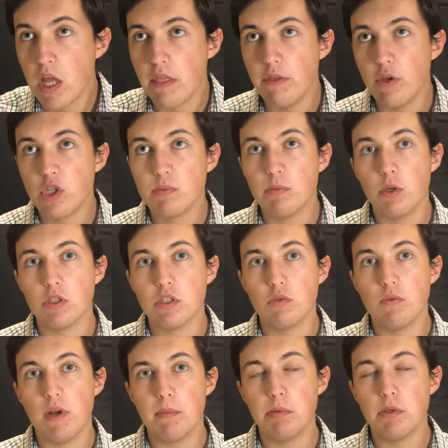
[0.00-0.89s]
they're supposed
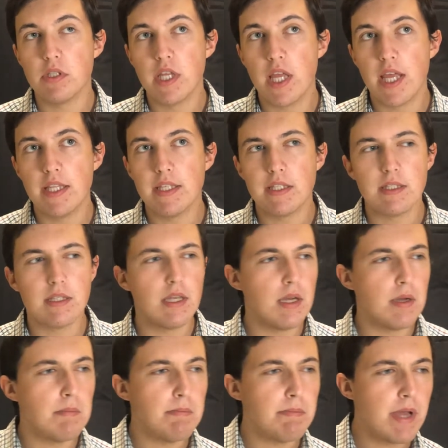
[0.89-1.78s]
to represent
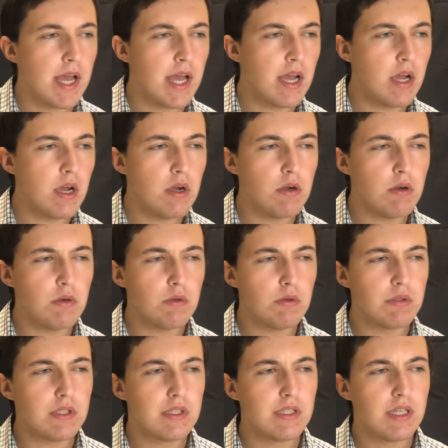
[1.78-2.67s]

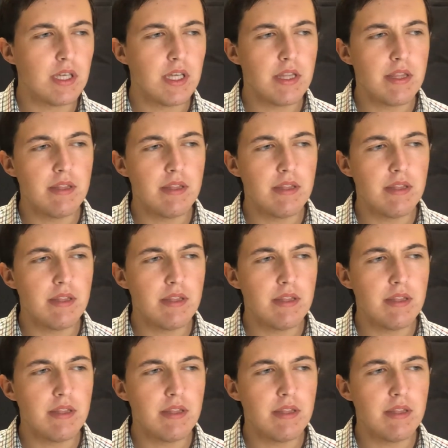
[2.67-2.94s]
about